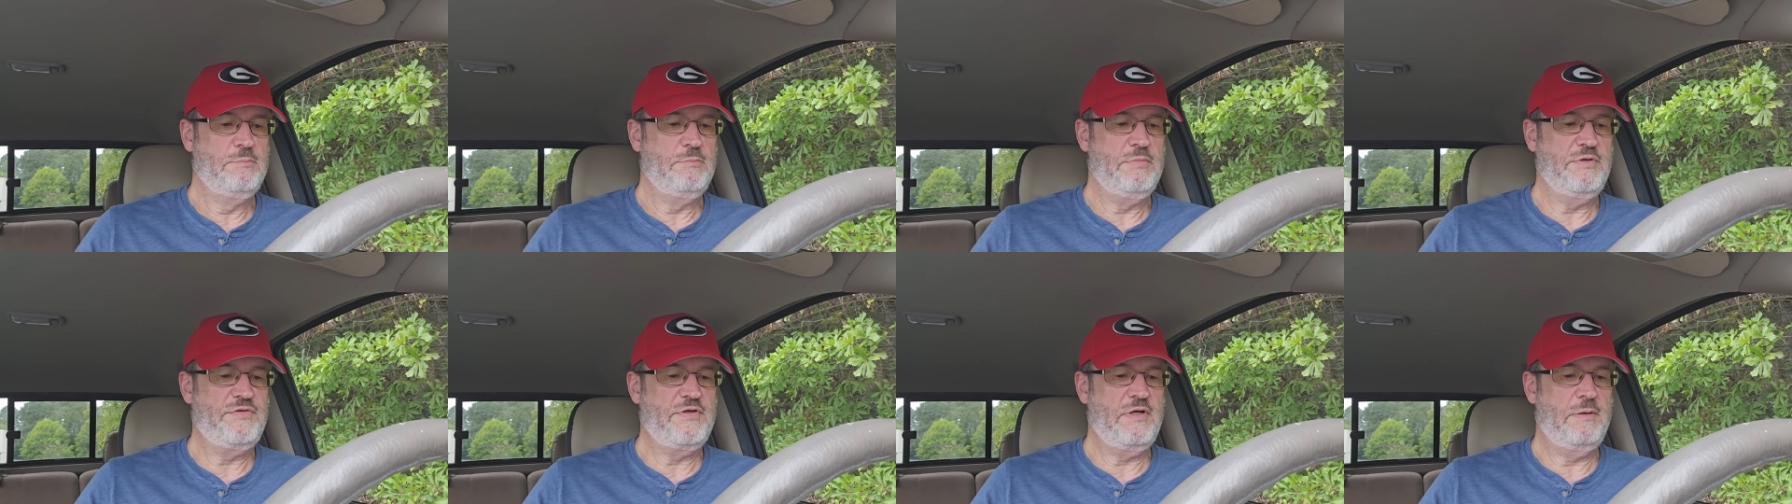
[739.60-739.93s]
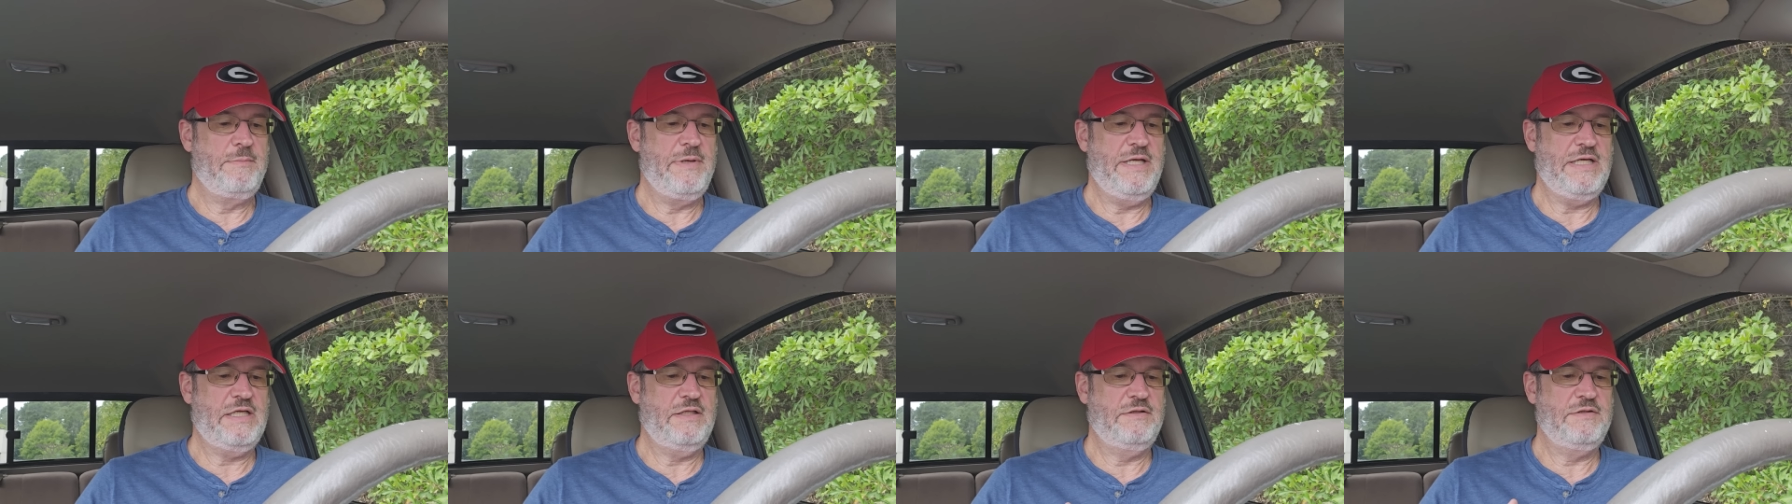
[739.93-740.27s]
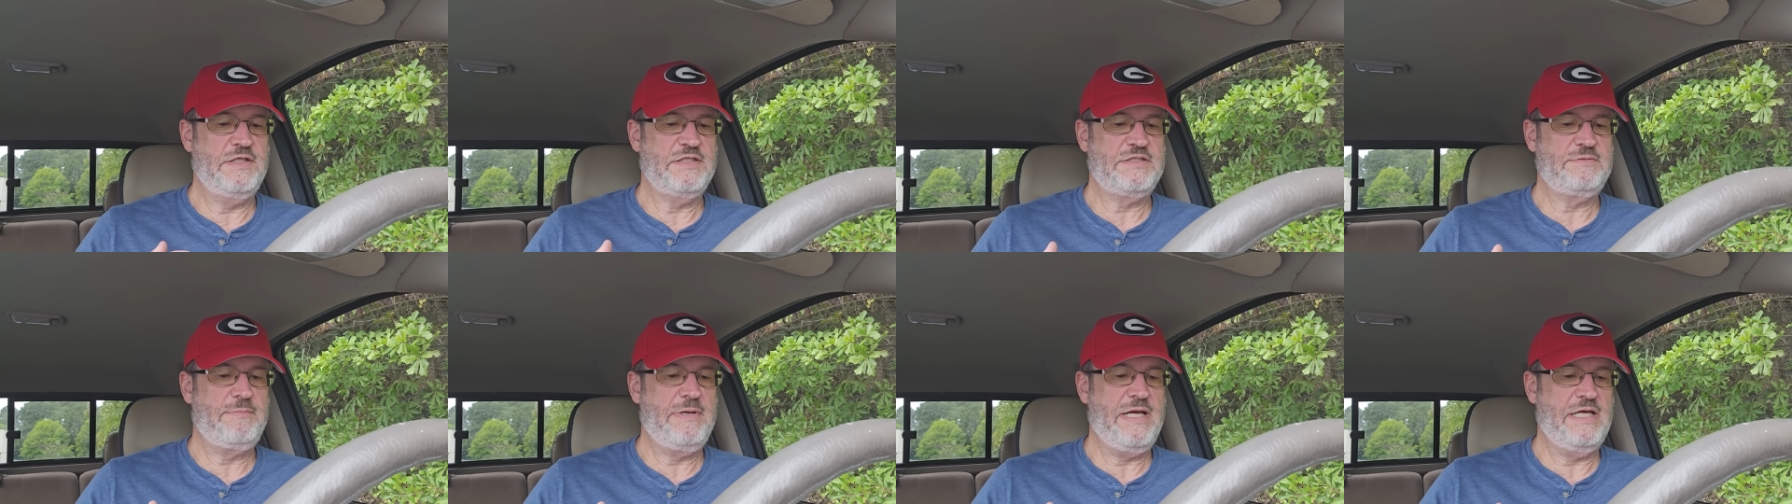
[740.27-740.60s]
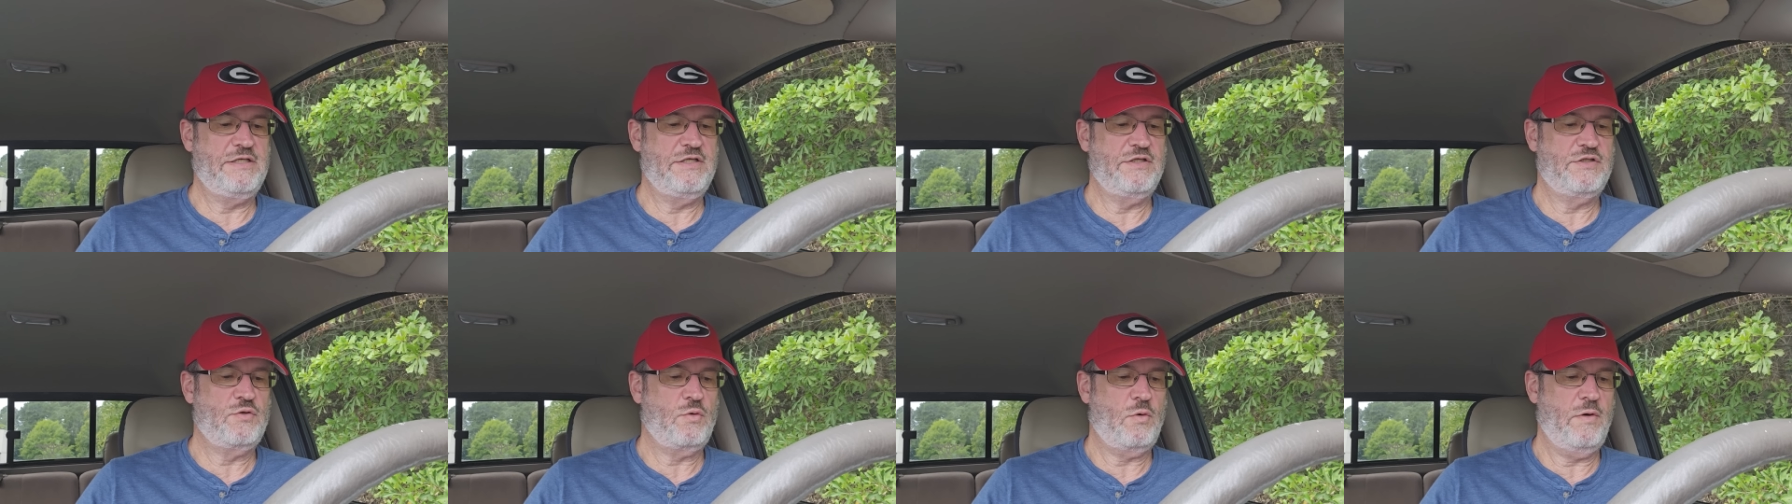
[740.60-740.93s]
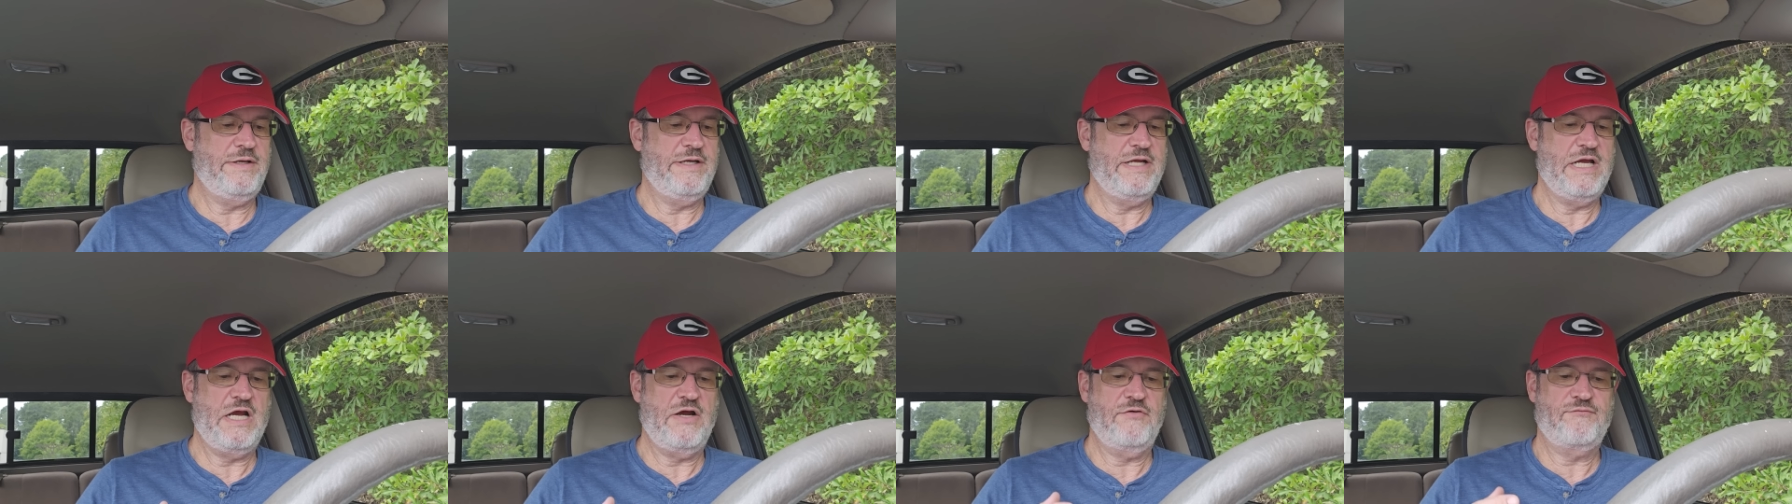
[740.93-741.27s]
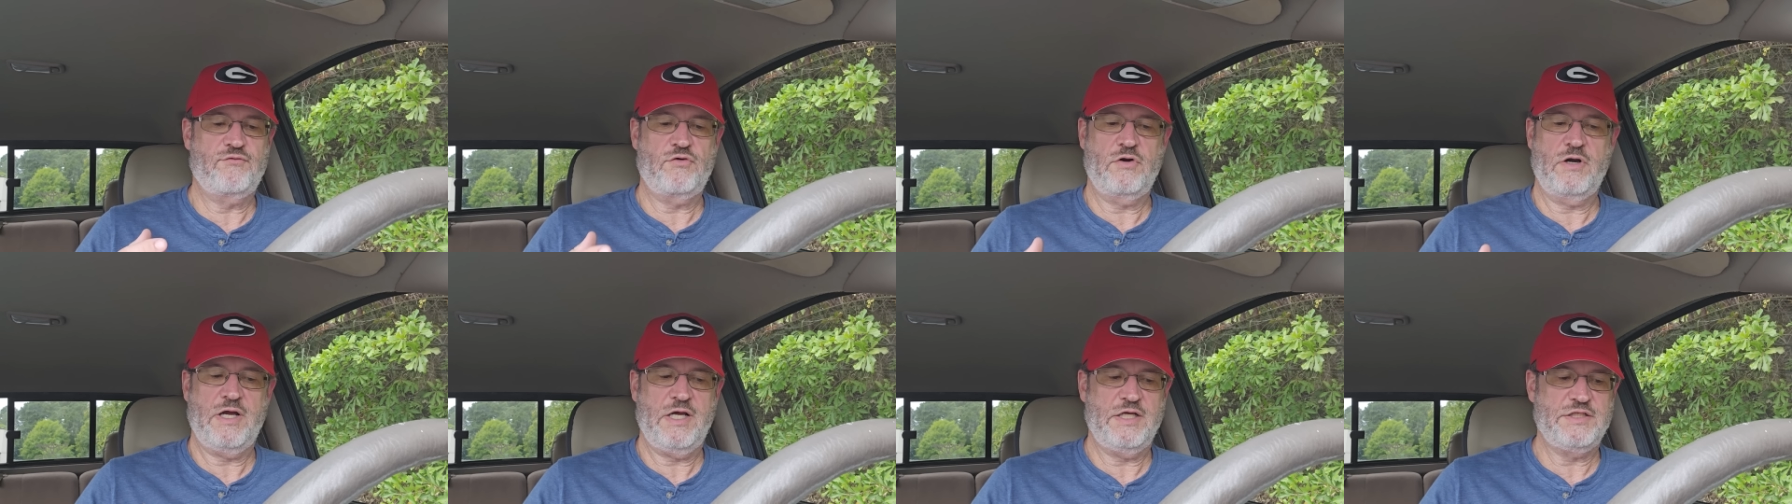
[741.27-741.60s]
But they're making this mandatory now
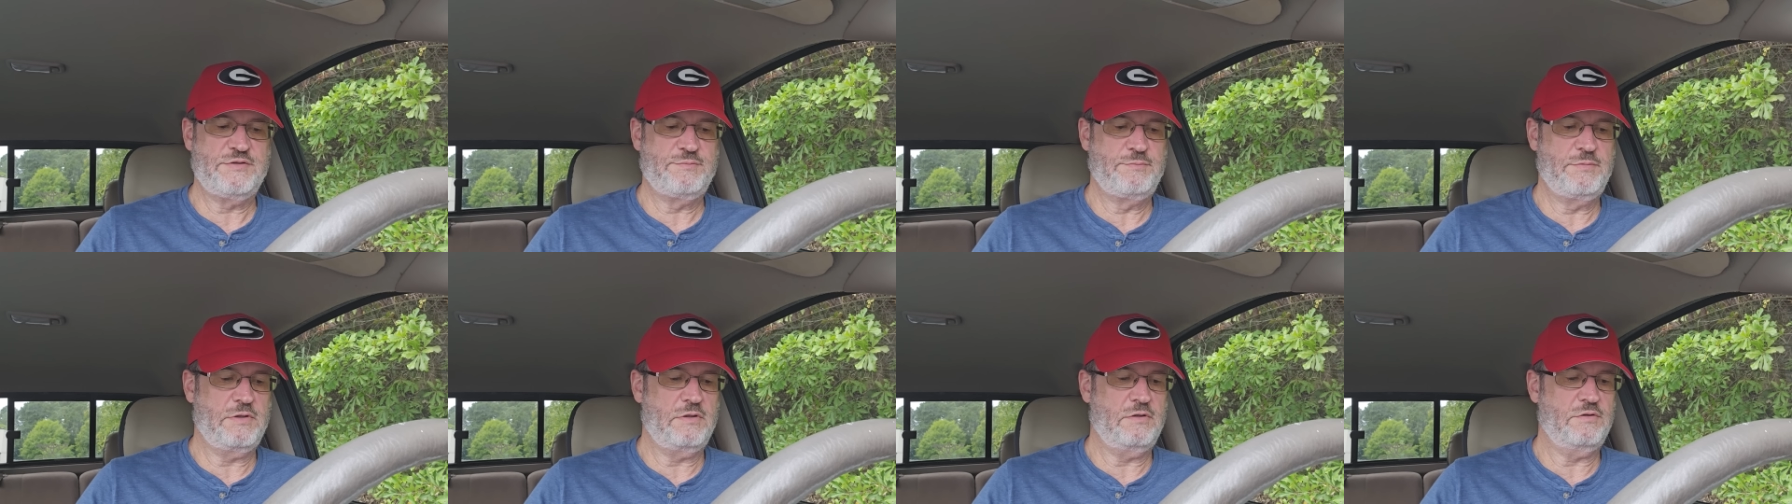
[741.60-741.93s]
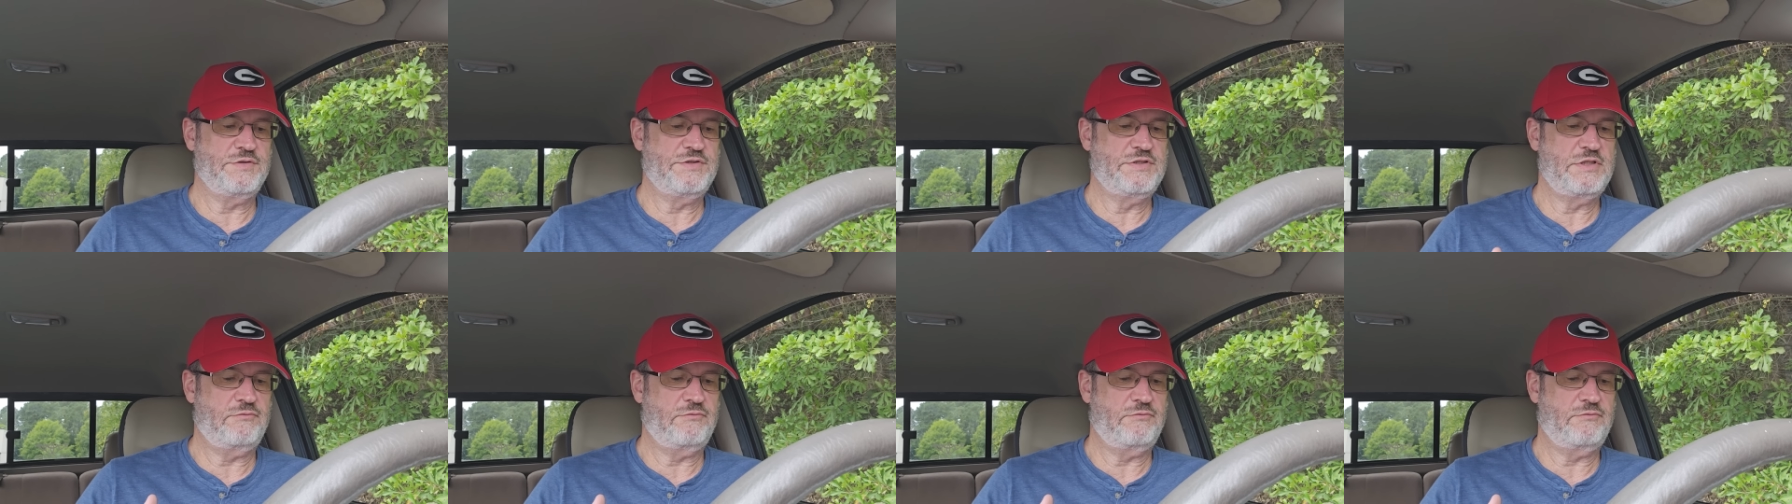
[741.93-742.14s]
for hospitals